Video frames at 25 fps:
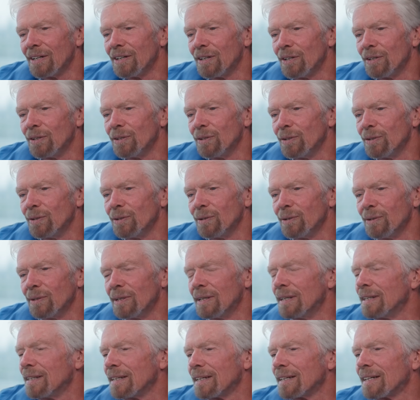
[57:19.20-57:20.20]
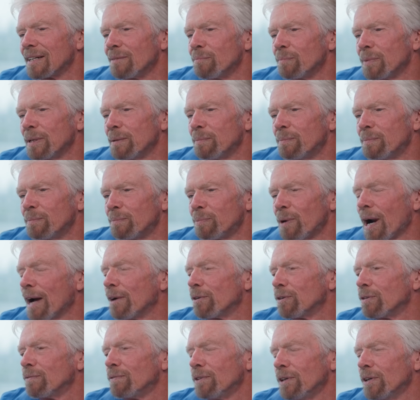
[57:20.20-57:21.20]
who can be
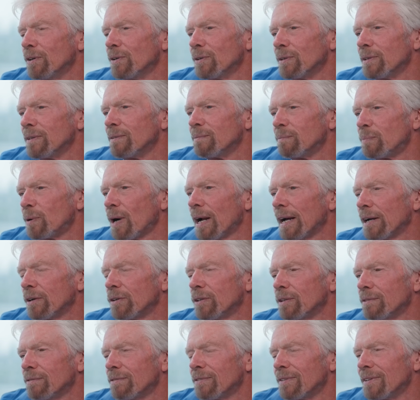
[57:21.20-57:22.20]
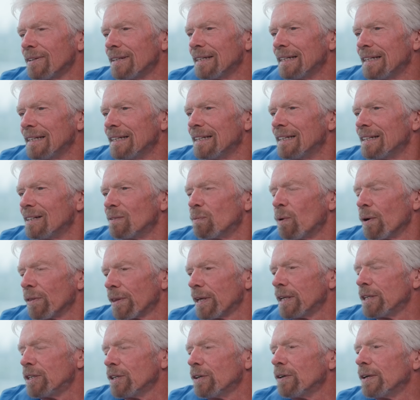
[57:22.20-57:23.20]
proud of you and proud of what
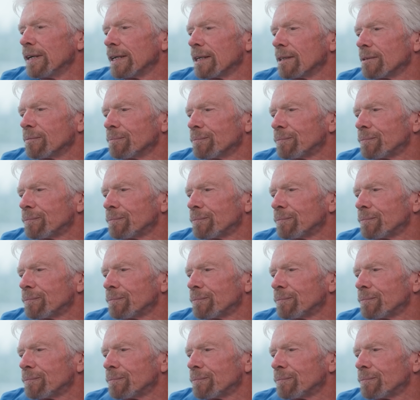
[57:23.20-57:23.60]
they're doing.